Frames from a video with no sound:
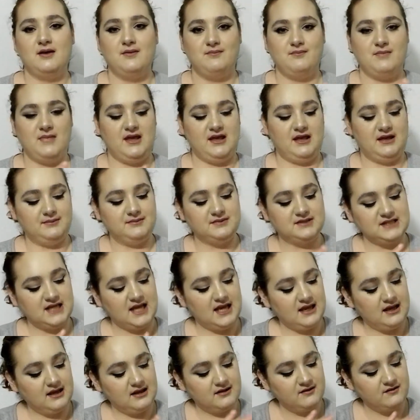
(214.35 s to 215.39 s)
makeup
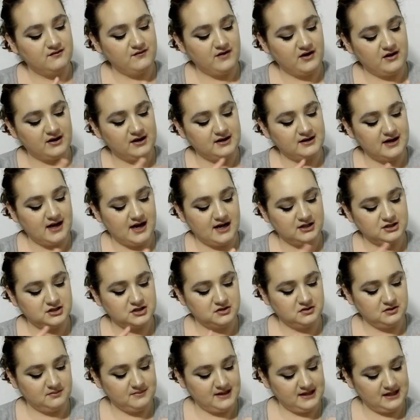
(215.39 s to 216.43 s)
day. Very
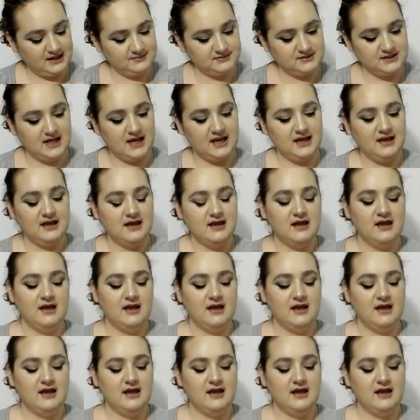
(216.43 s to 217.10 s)
natural makeup day.